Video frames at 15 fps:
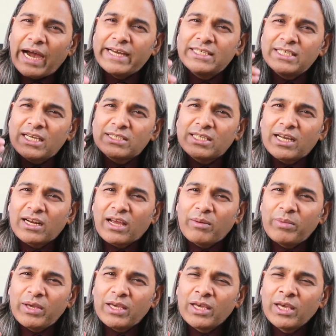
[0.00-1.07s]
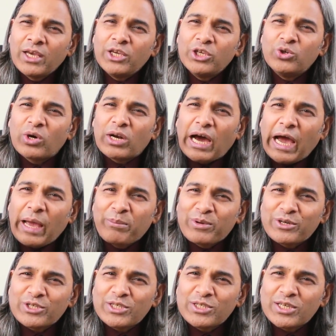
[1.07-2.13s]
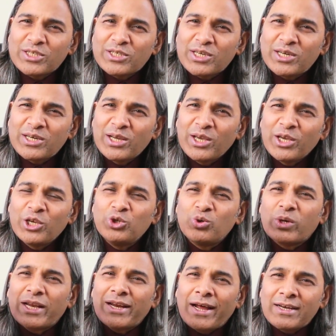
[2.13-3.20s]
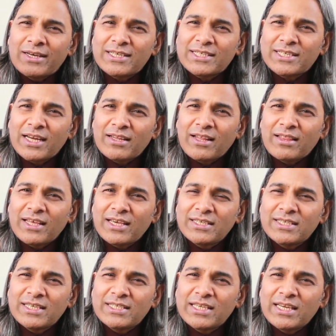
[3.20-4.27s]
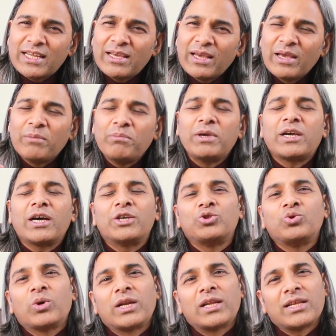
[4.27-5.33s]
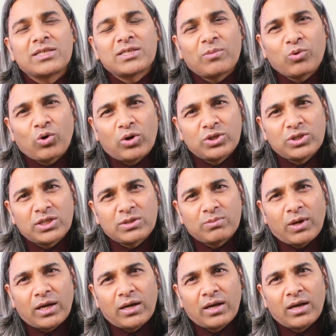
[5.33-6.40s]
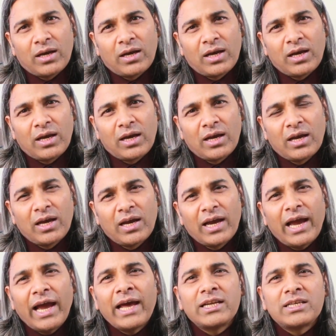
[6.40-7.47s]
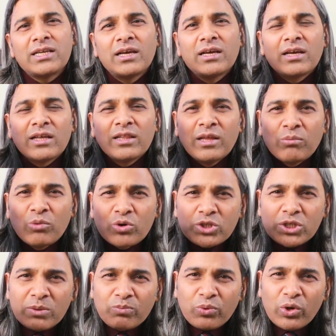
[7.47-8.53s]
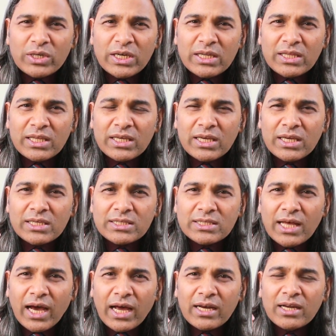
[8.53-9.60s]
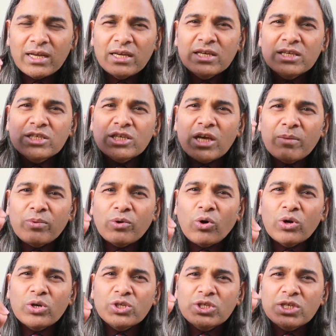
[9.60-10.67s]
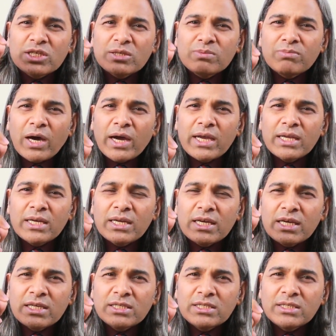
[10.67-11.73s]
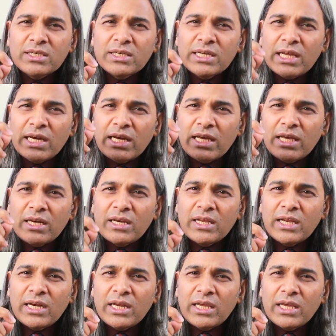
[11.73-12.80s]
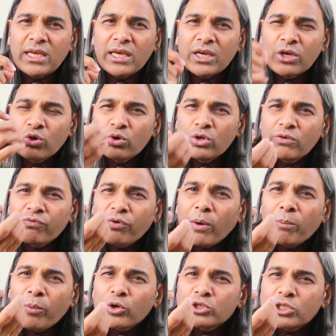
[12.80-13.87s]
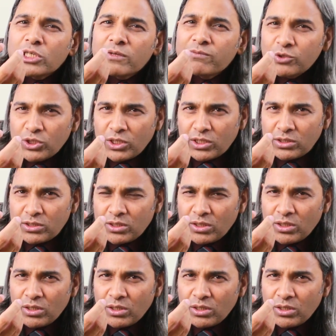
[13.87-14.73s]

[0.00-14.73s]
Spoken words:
are coming, you are hyper suggested, you can understand the things easily because you are in the subconscious mind. And the most important thing is that subconscious mind is really, really good for positive change.